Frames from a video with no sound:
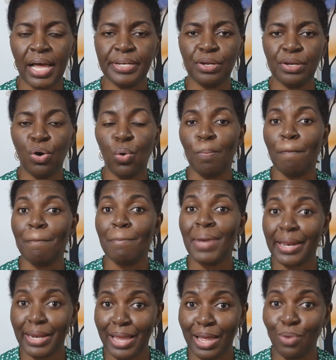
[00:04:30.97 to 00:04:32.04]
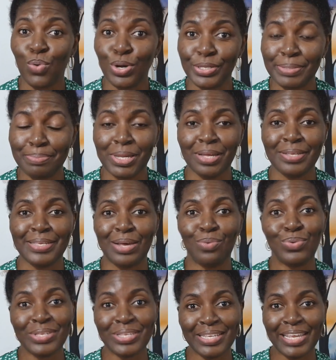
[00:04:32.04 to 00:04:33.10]
and how mad I was because I
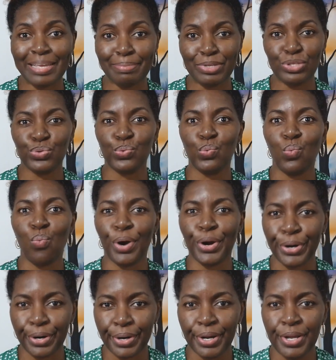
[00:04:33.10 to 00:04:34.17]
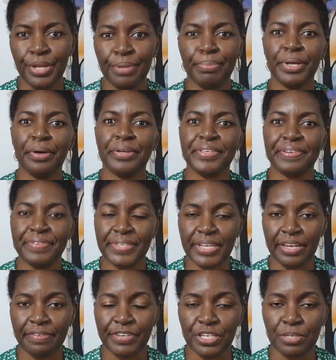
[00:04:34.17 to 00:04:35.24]
wasn't able to work because of
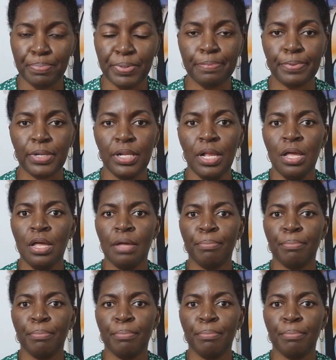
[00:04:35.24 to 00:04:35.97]
selfish people.